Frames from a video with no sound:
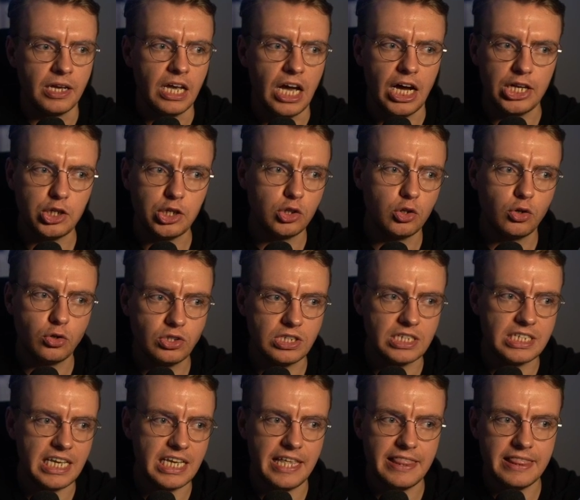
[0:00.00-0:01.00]
And you'll
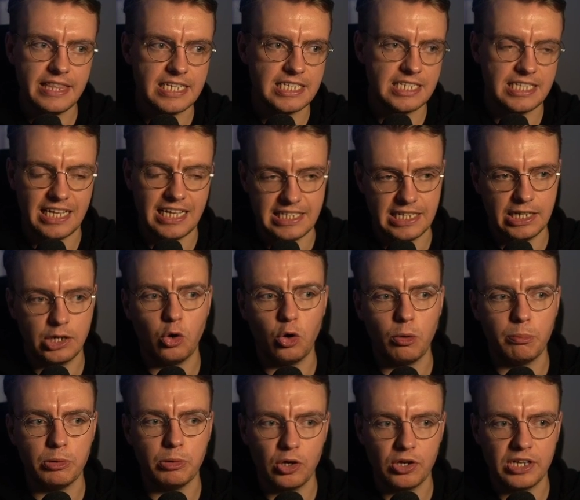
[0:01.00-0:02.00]
notice in this static code
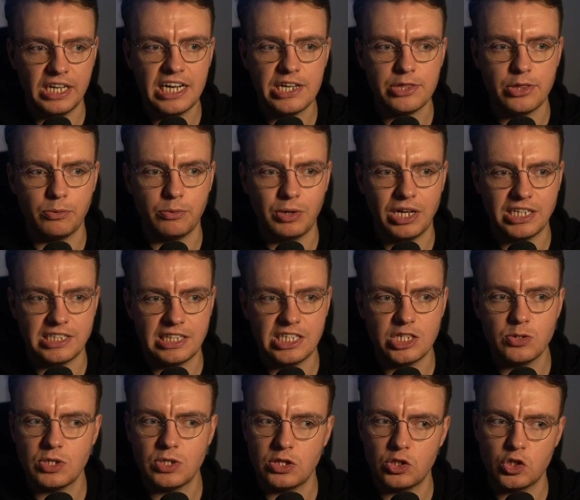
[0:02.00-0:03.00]
block here that we're actually
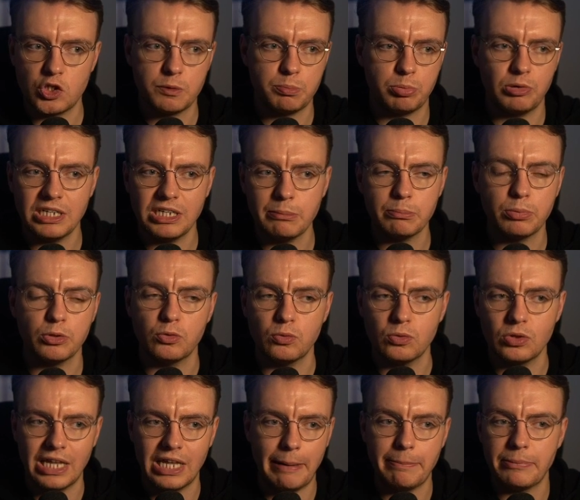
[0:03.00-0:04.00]
using the Spring Boot
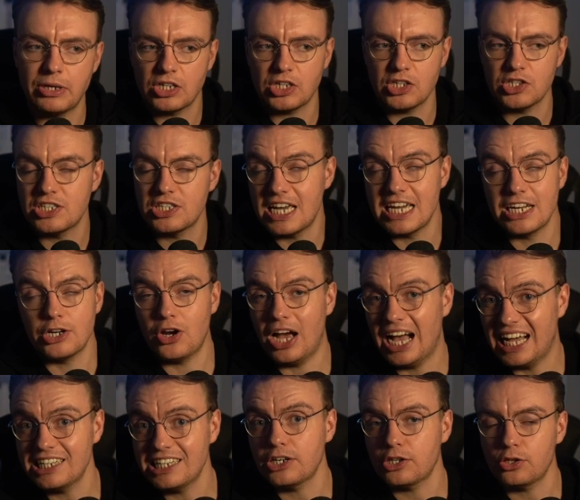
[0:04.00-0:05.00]
Lambda container
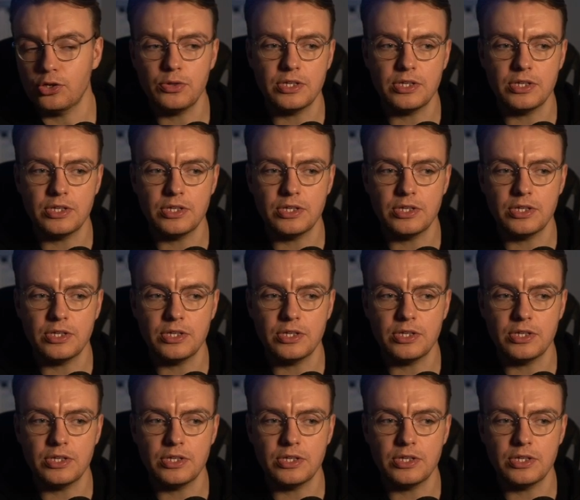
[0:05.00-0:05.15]
handler.